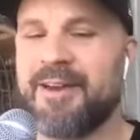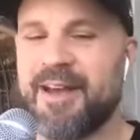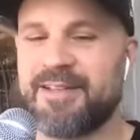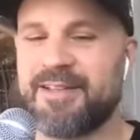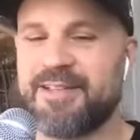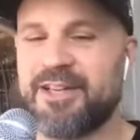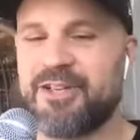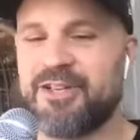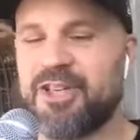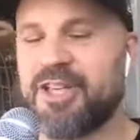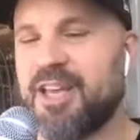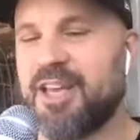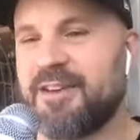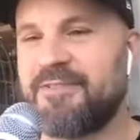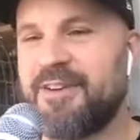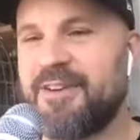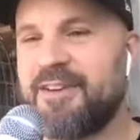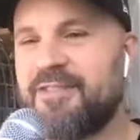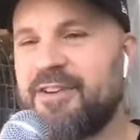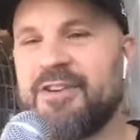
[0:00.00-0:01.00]
essentially like
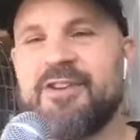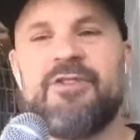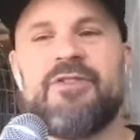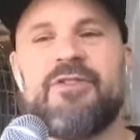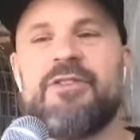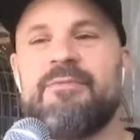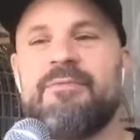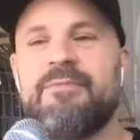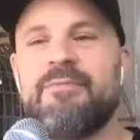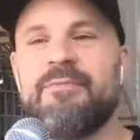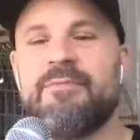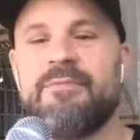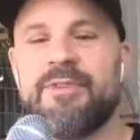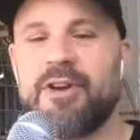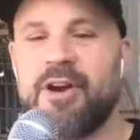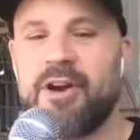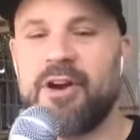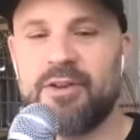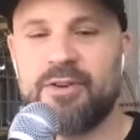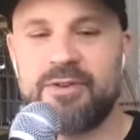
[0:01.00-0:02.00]
five hundred
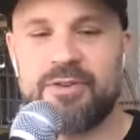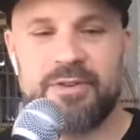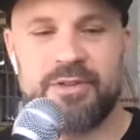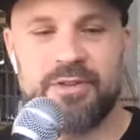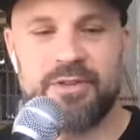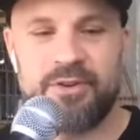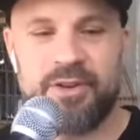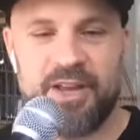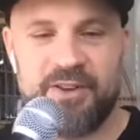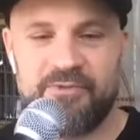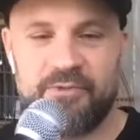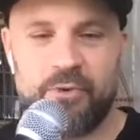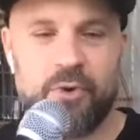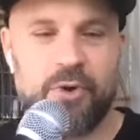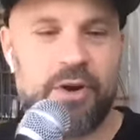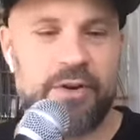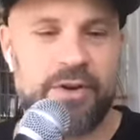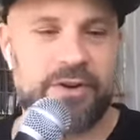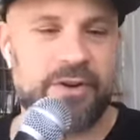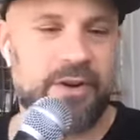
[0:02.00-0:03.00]
dollars or like four
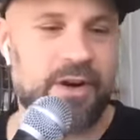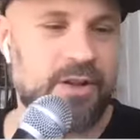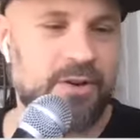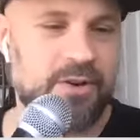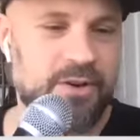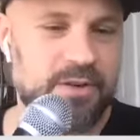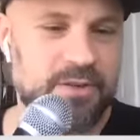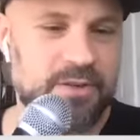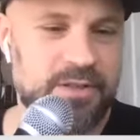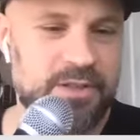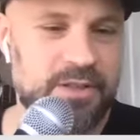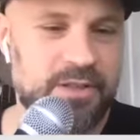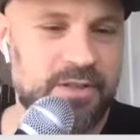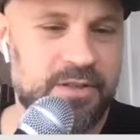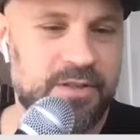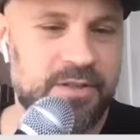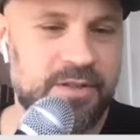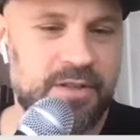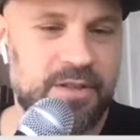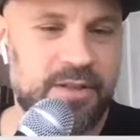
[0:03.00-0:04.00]
hundred
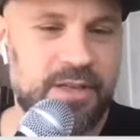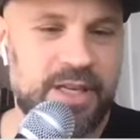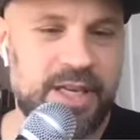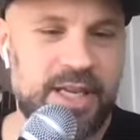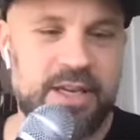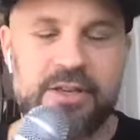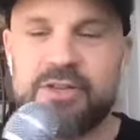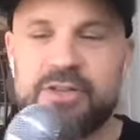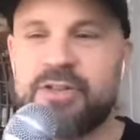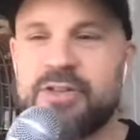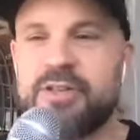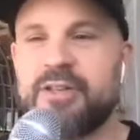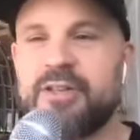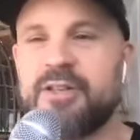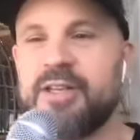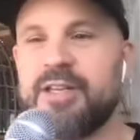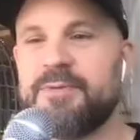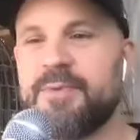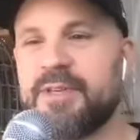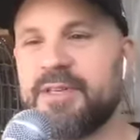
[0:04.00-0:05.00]
dollars each,
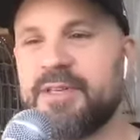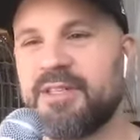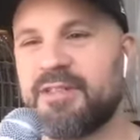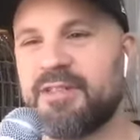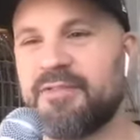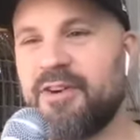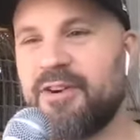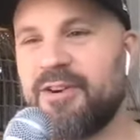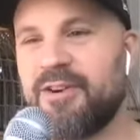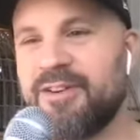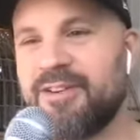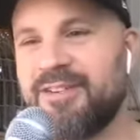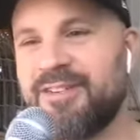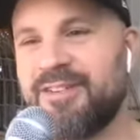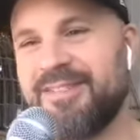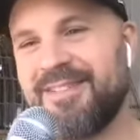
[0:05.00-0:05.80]
these pieces of art.